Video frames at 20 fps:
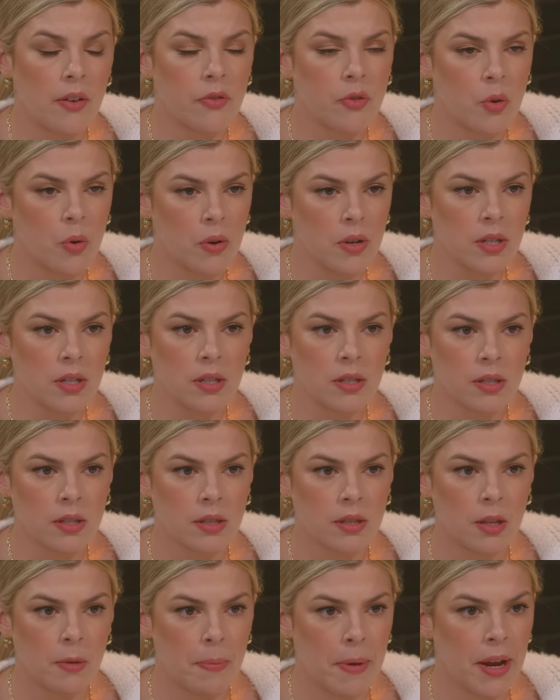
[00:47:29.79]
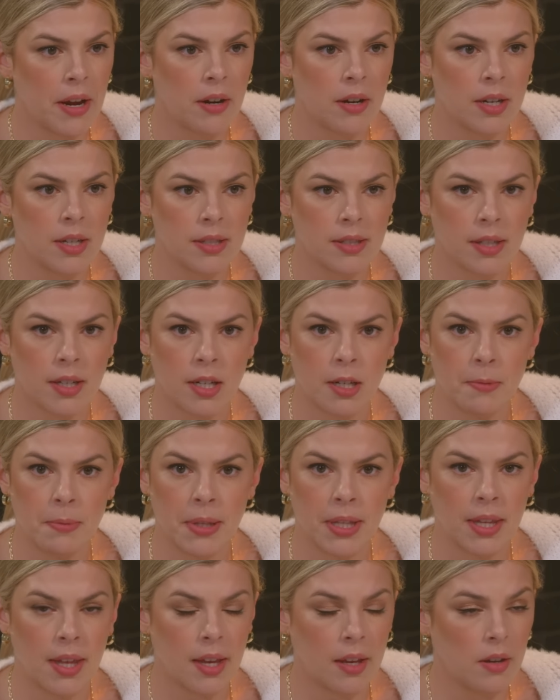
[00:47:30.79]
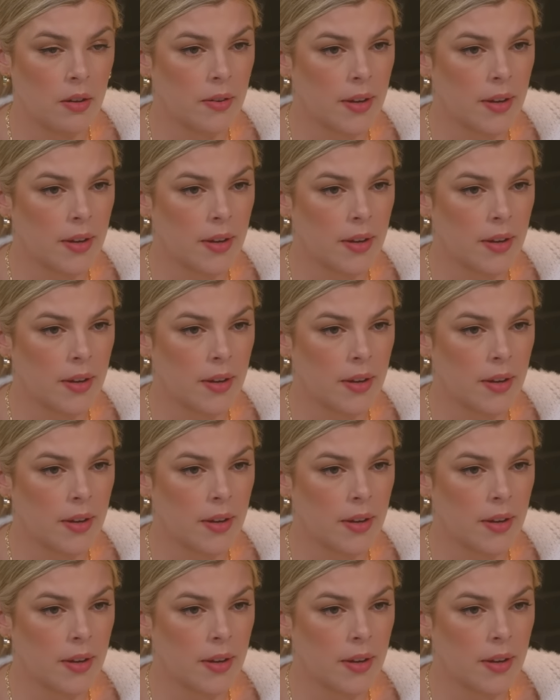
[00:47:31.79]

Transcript: Of course, the parent is going to be mm -hmm. like,